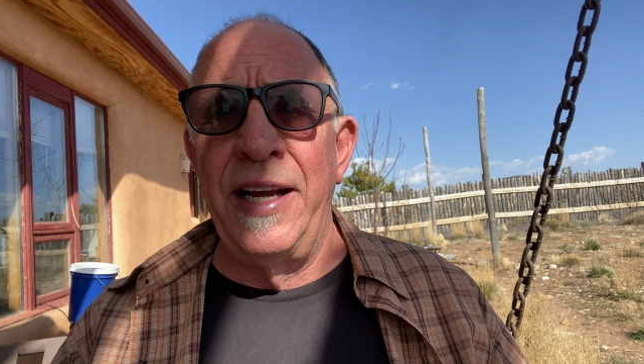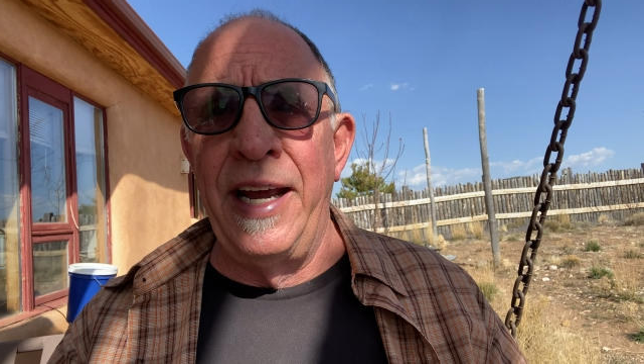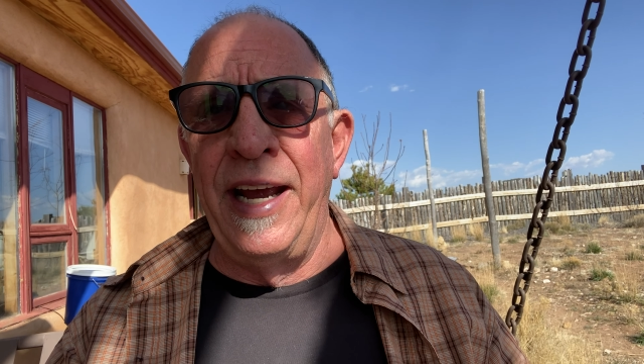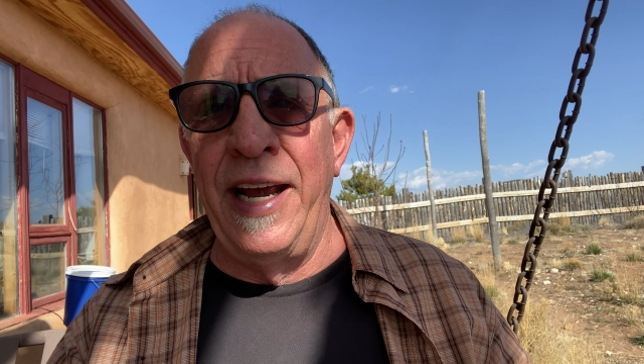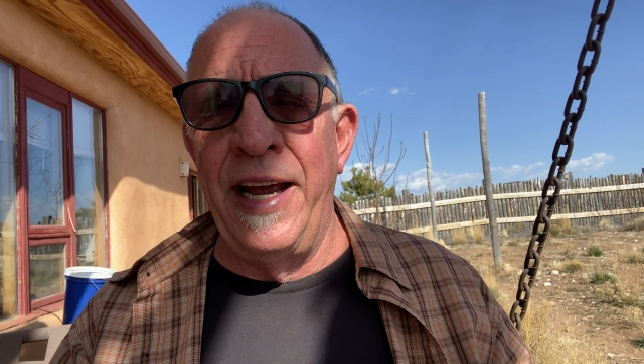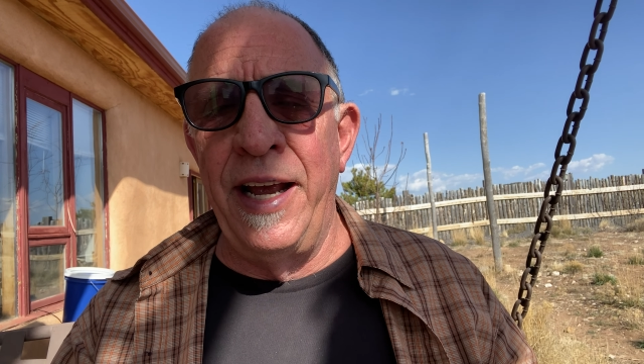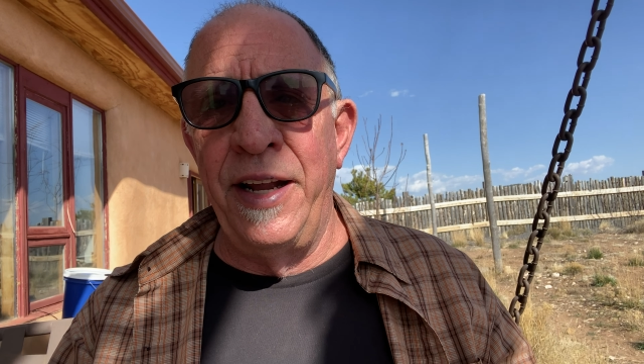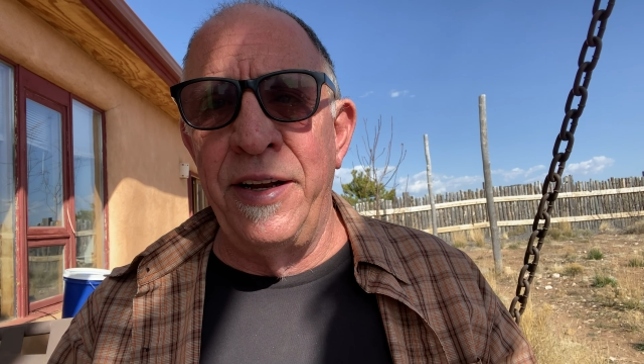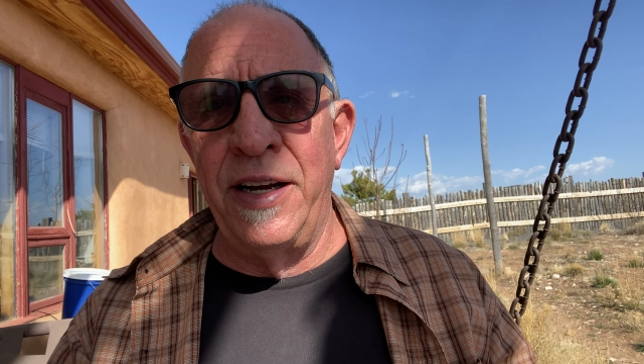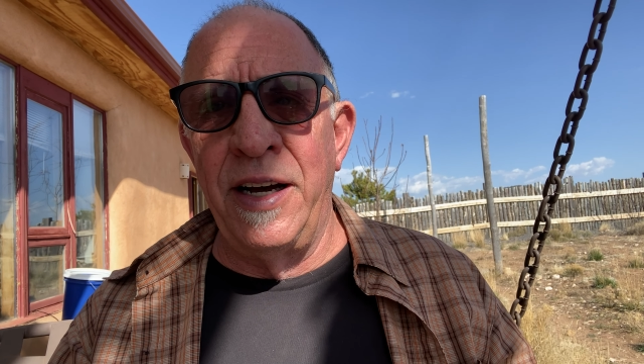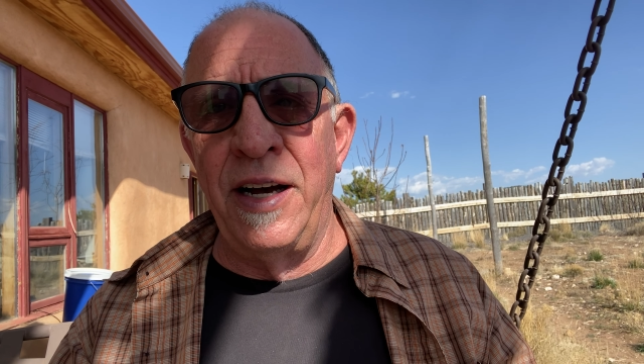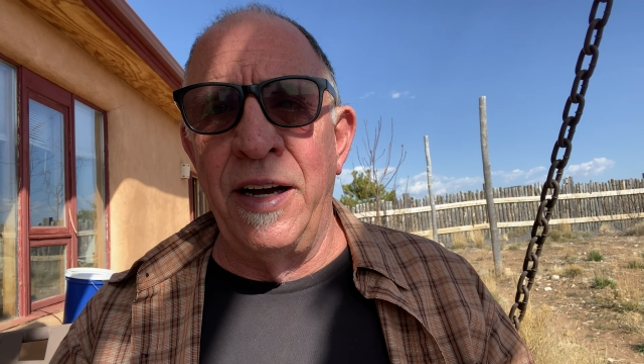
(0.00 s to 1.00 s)

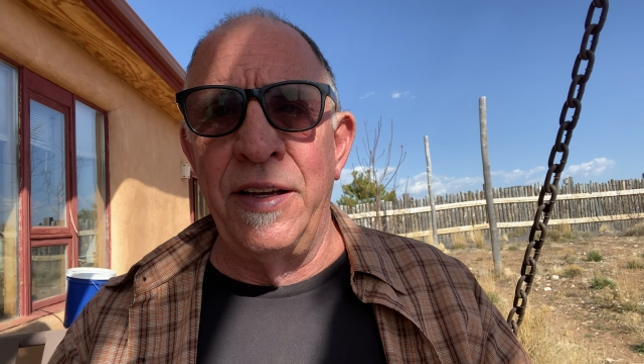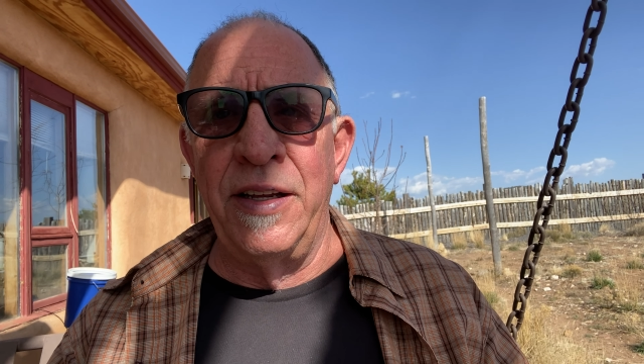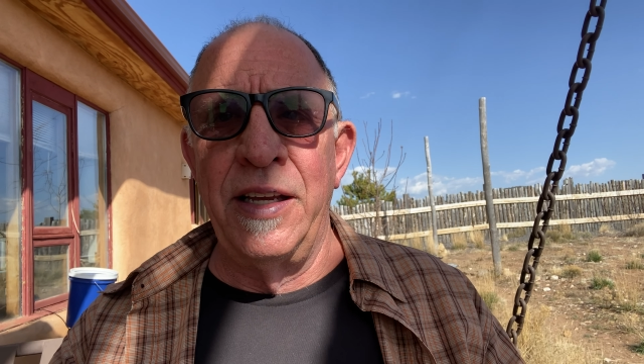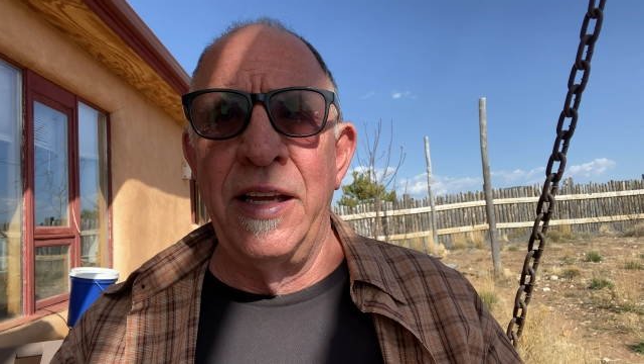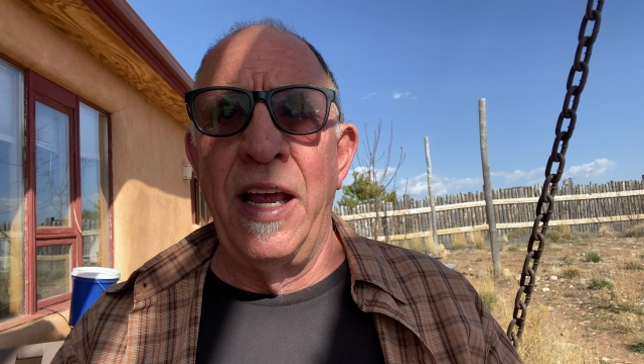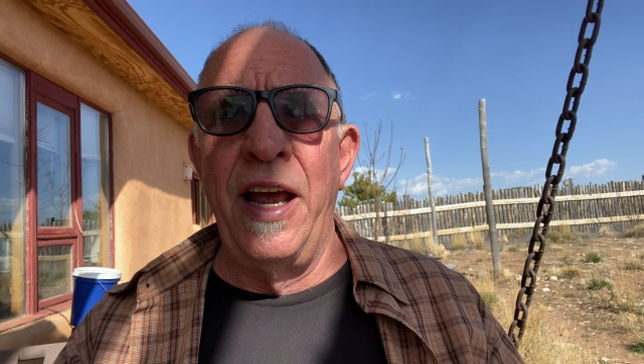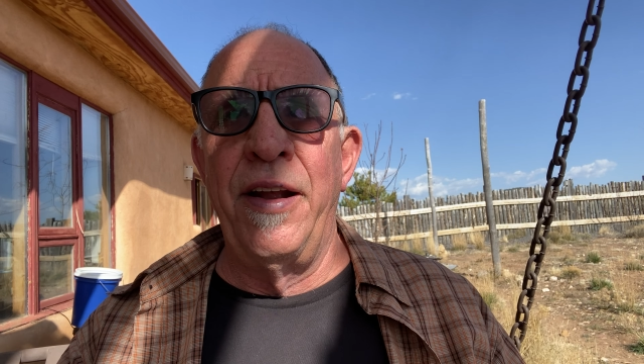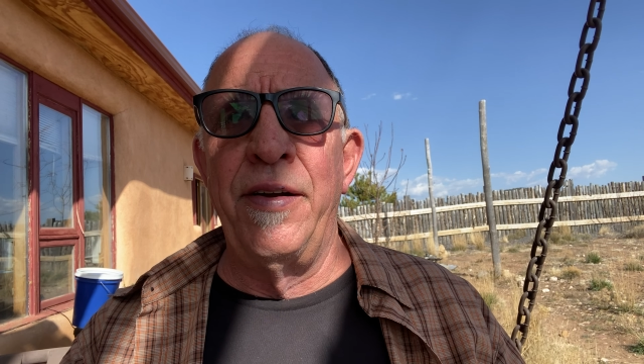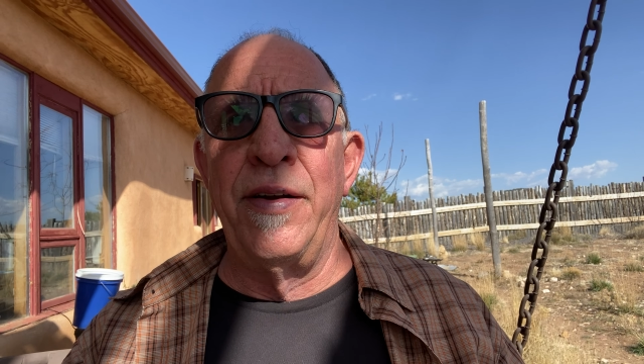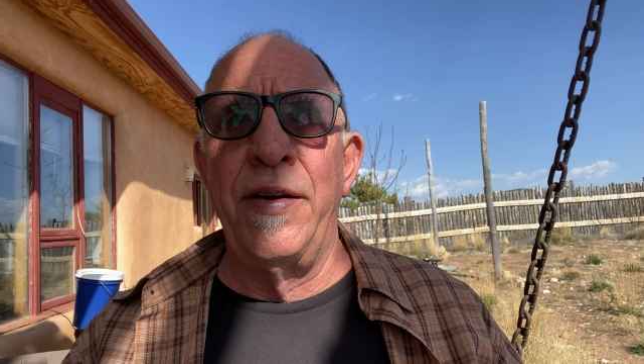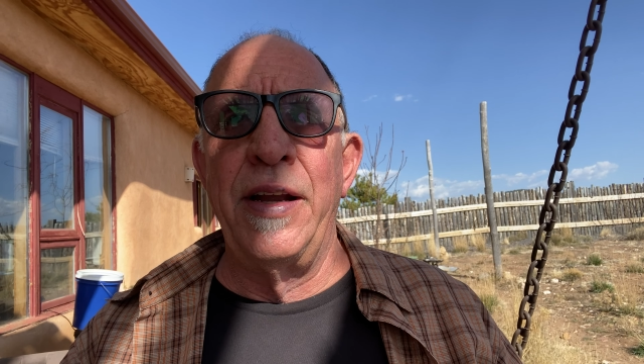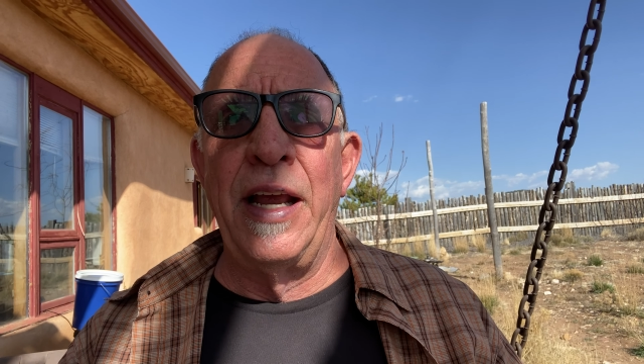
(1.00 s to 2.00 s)

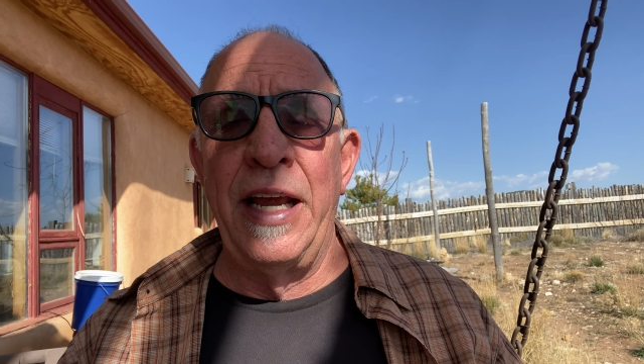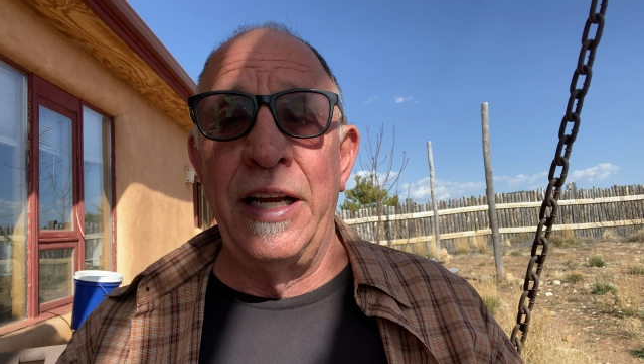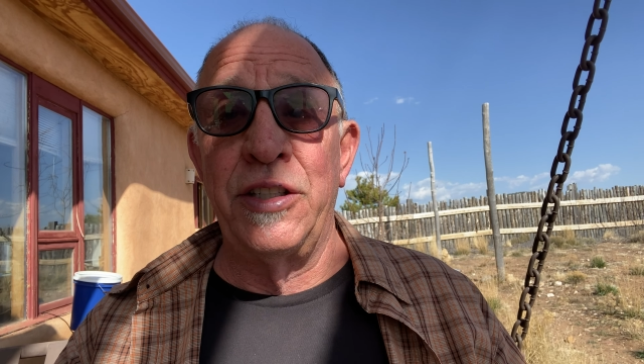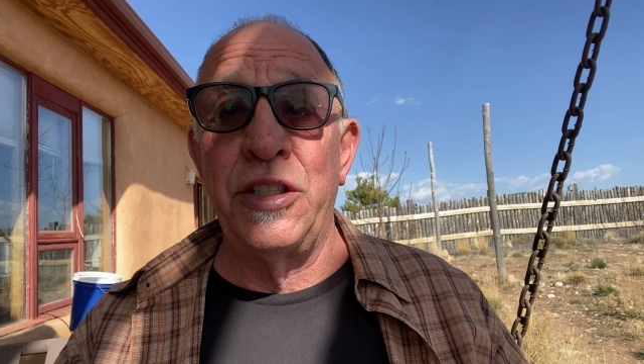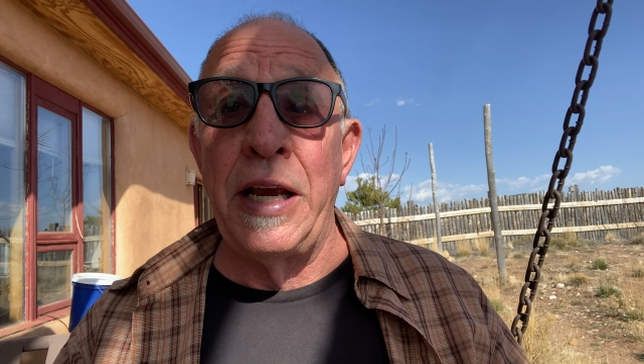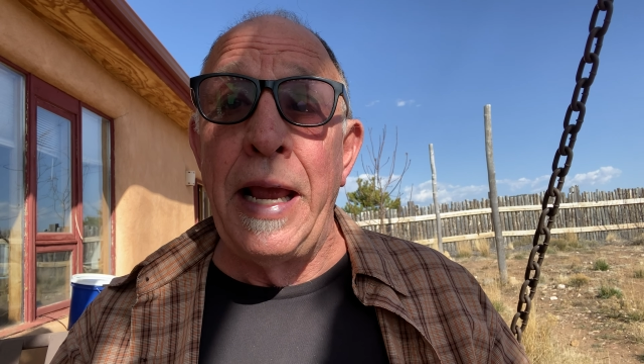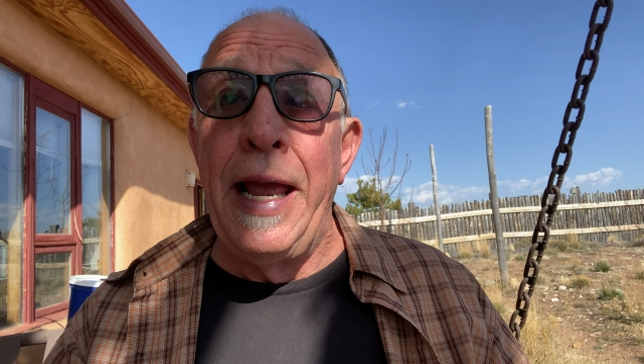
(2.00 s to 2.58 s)
and it's